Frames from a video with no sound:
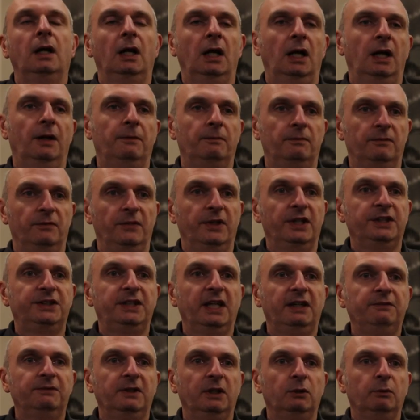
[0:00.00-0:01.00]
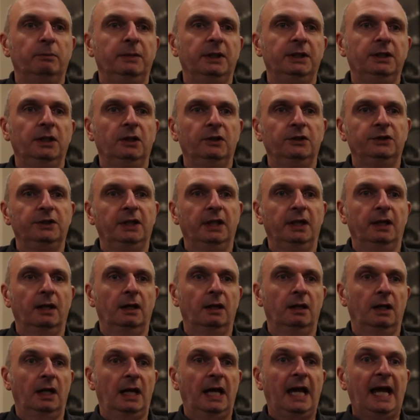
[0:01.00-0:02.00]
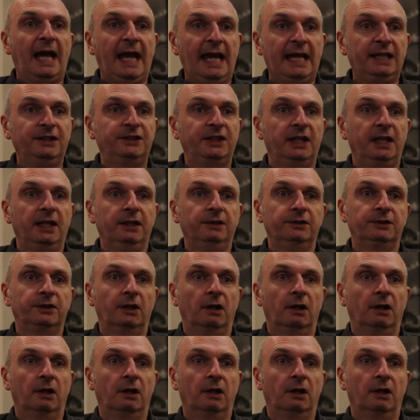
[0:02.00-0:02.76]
Uh, this evening we'll be using eighteen